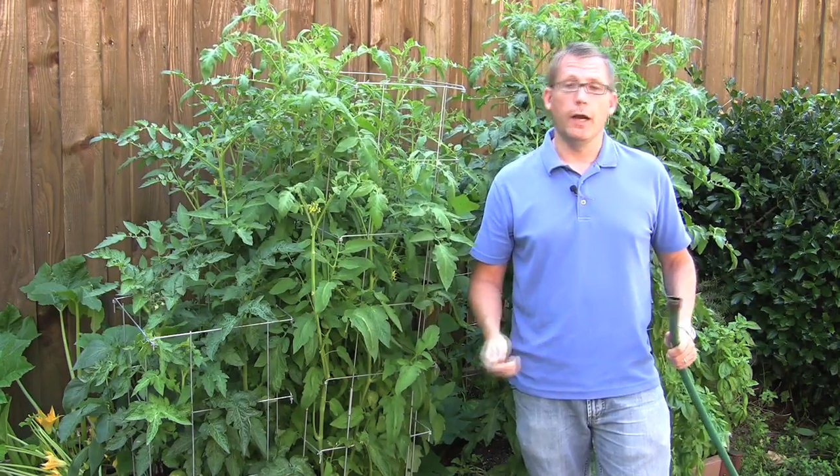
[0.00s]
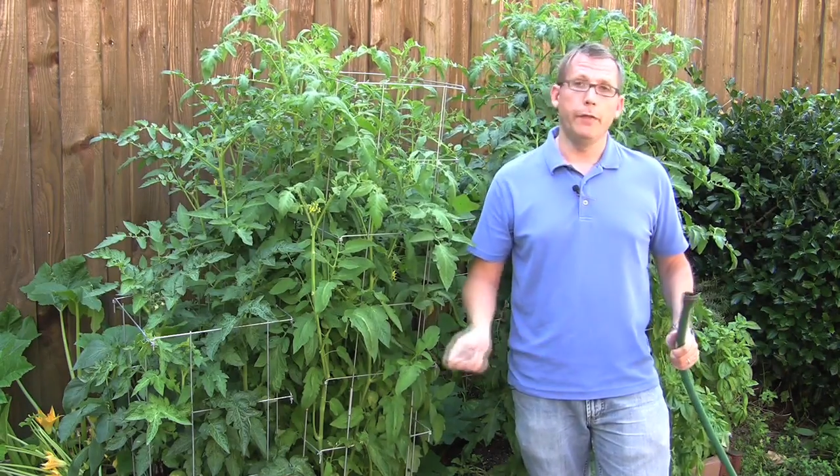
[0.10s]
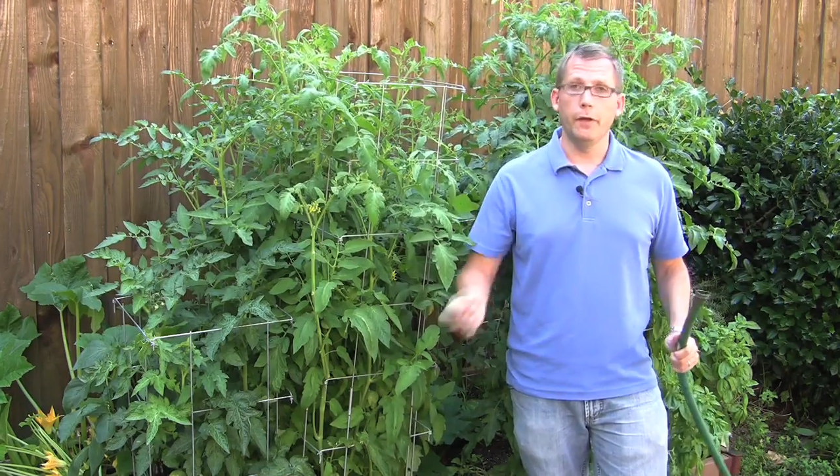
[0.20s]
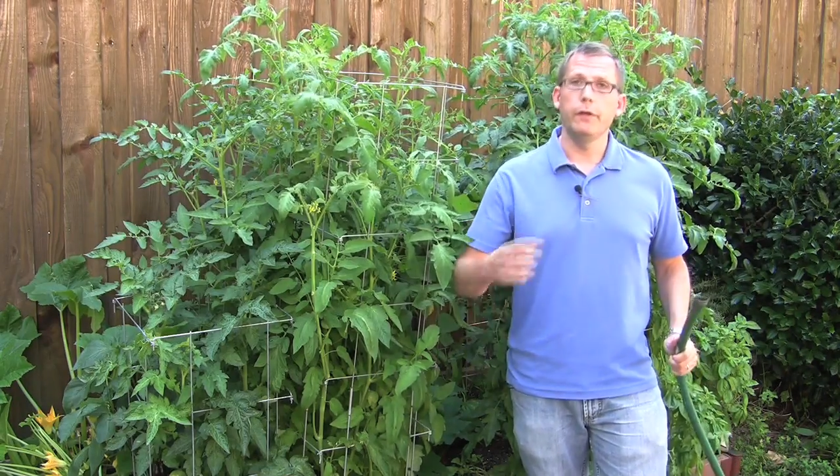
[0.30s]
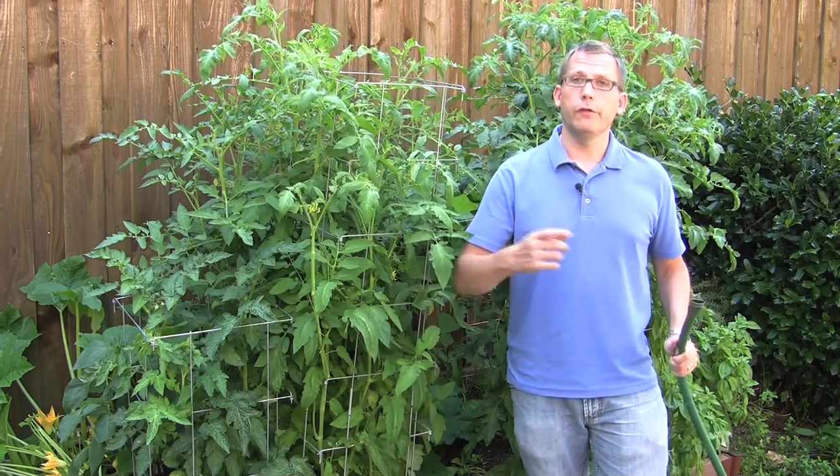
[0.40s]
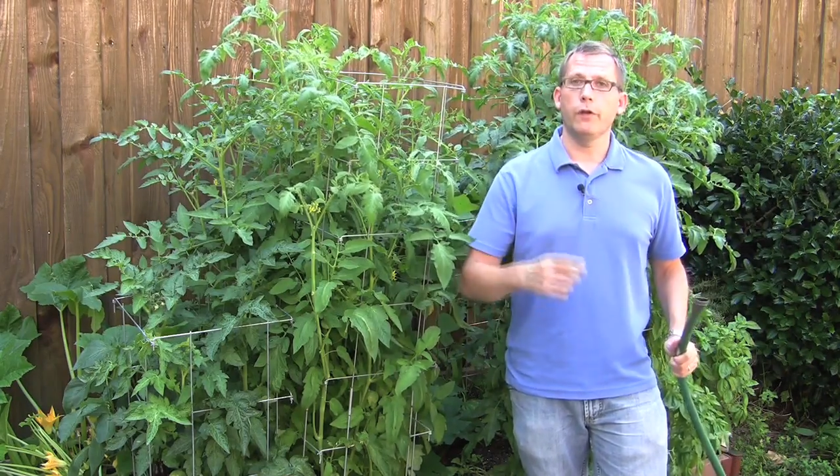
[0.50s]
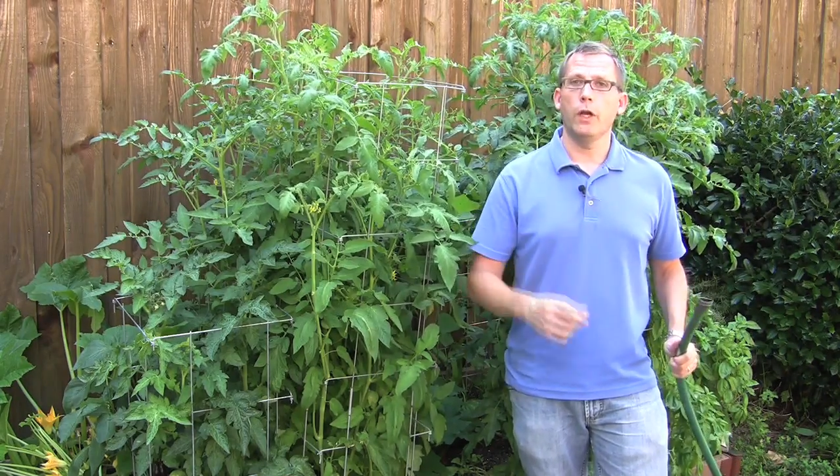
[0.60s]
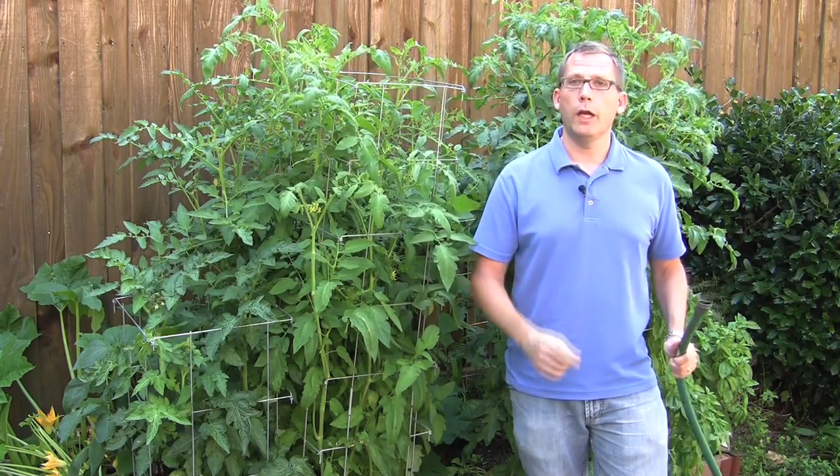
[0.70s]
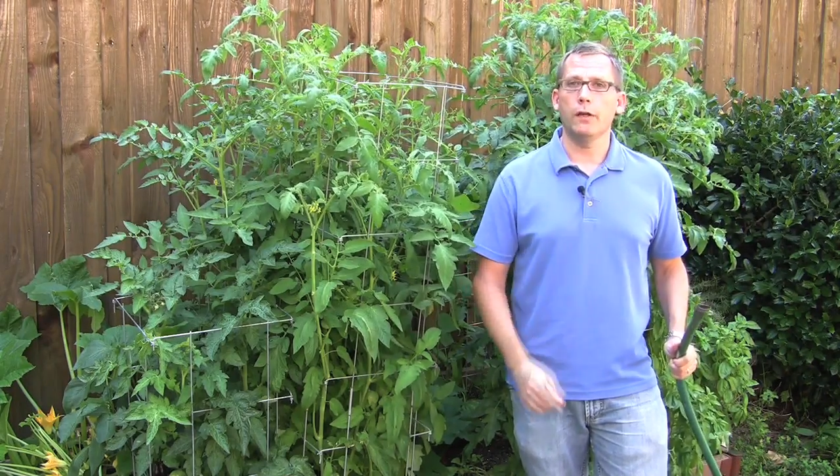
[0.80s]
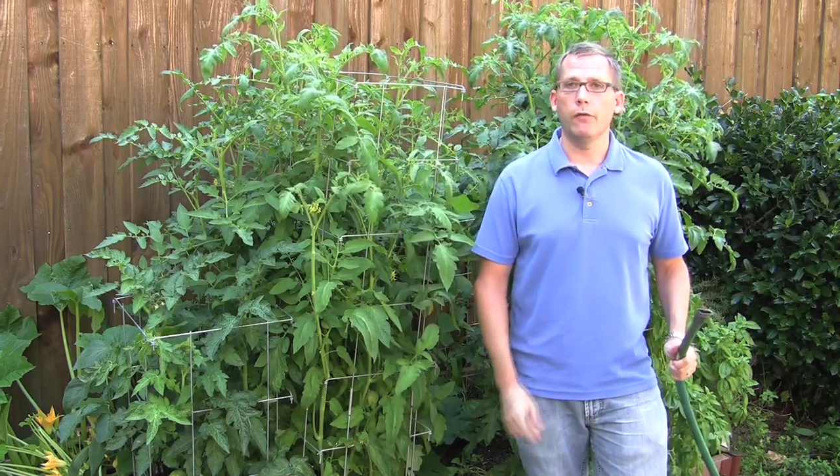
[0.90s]
and then
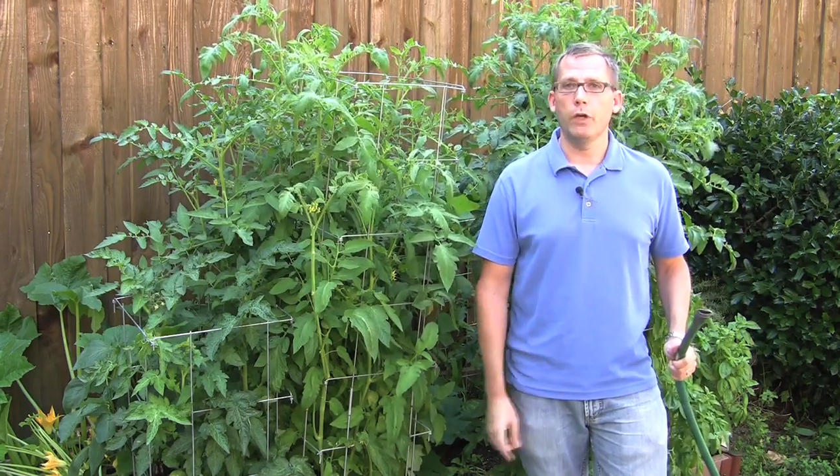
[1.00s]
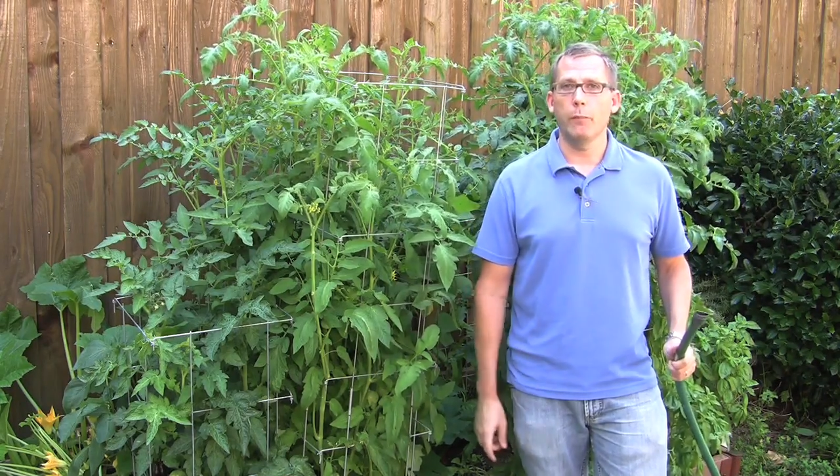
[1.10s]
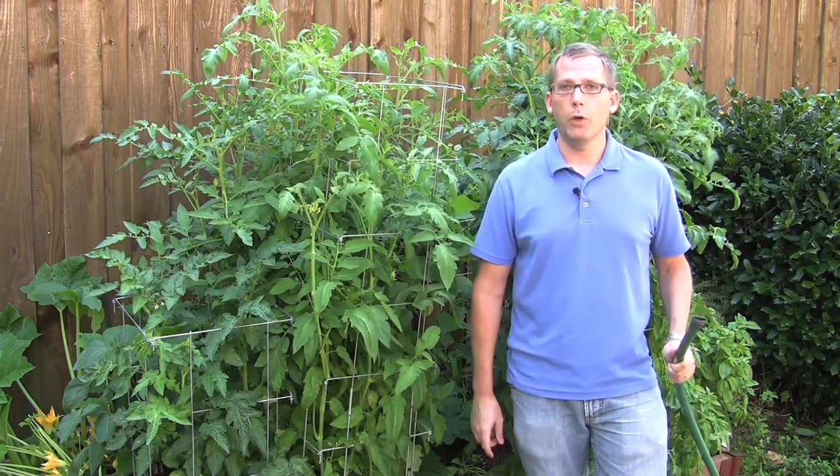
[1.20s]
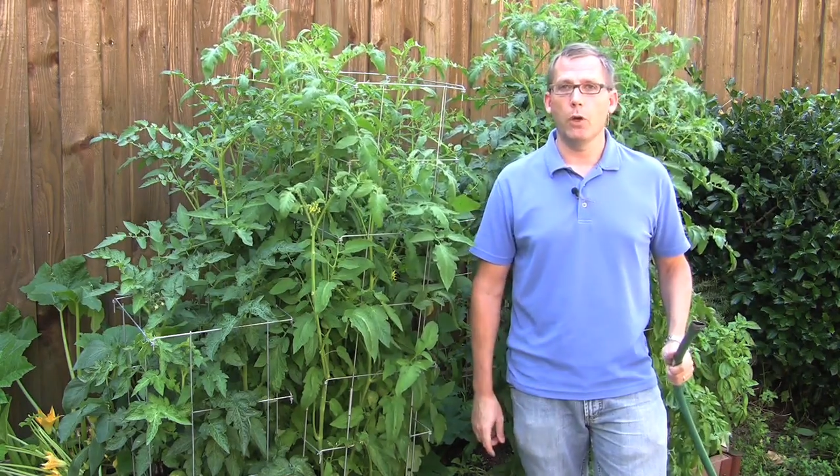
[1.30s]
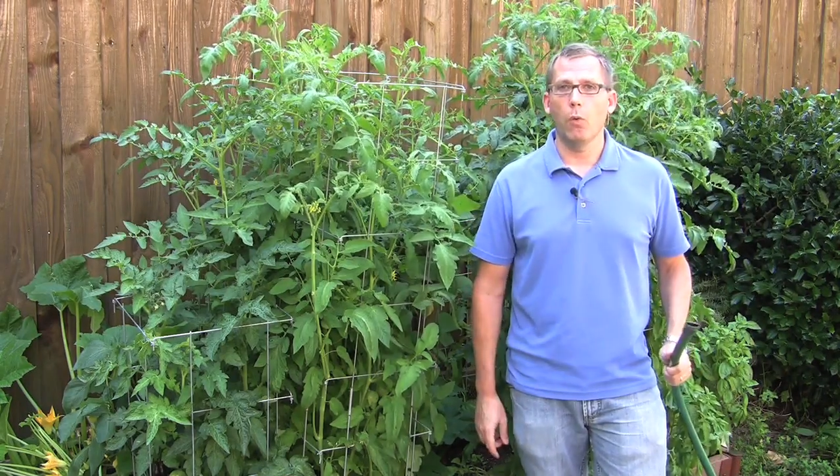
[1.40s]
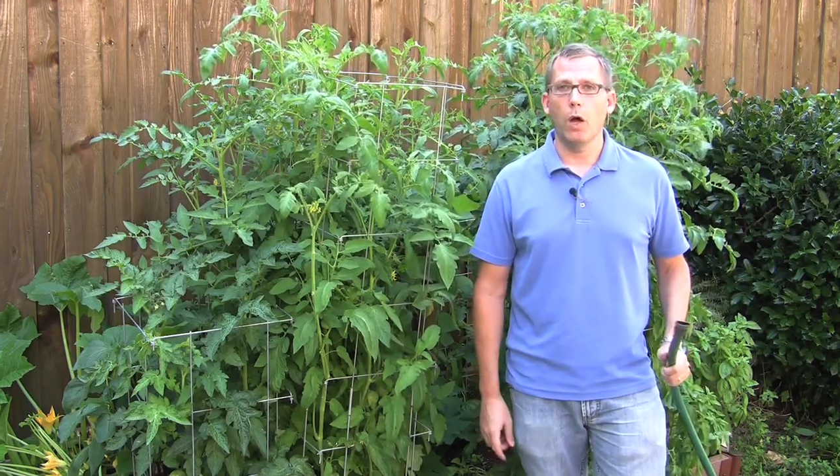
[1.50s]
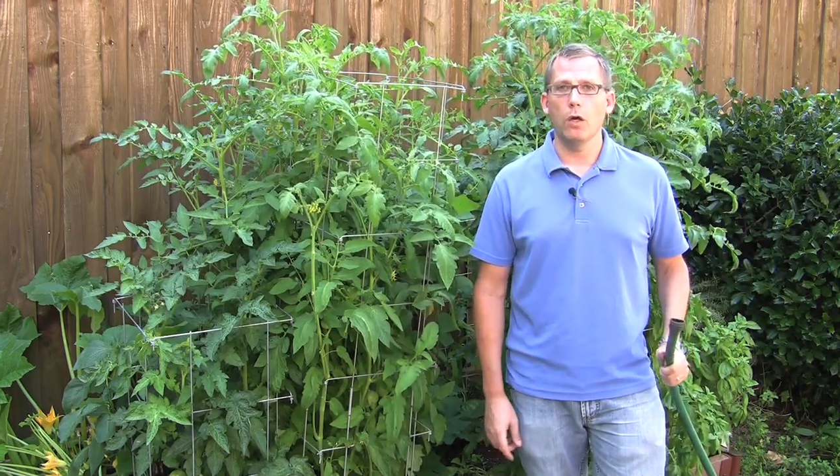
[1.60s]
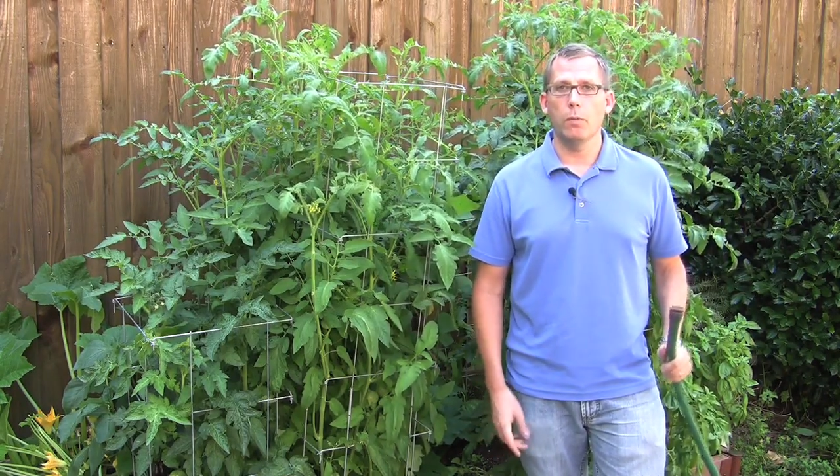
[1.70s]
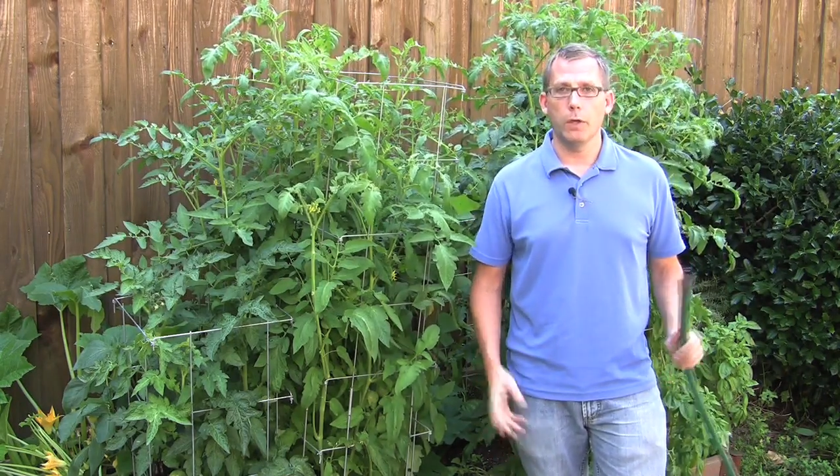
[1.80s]
disconnect every time you're going to water,